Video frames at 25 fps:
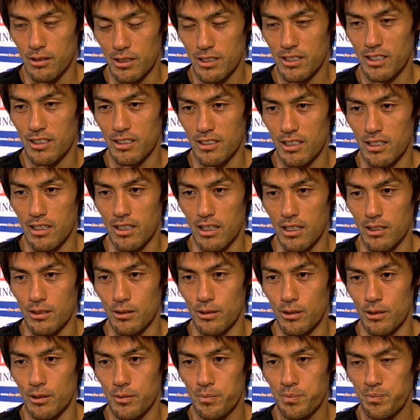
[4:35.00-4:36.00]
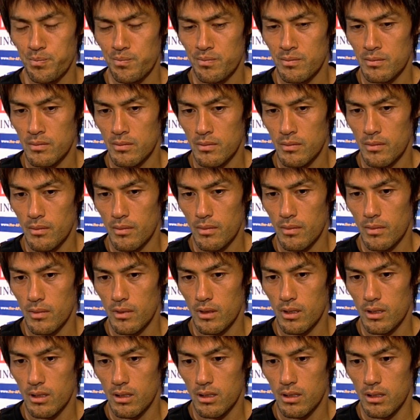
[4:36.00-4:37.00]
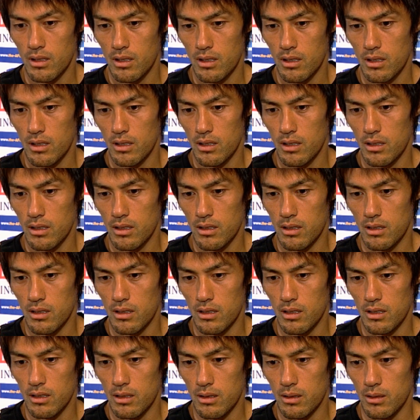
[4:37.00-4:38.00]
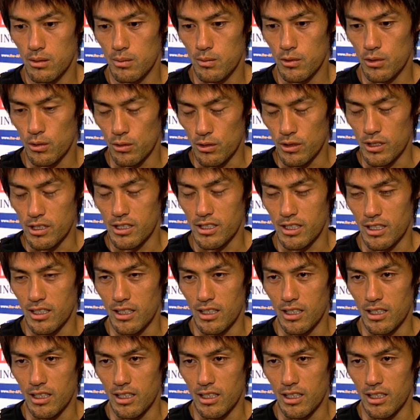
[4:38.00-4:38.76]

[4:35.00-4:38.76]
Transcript: we got a sense of it from the TV and, of course, from the actual games.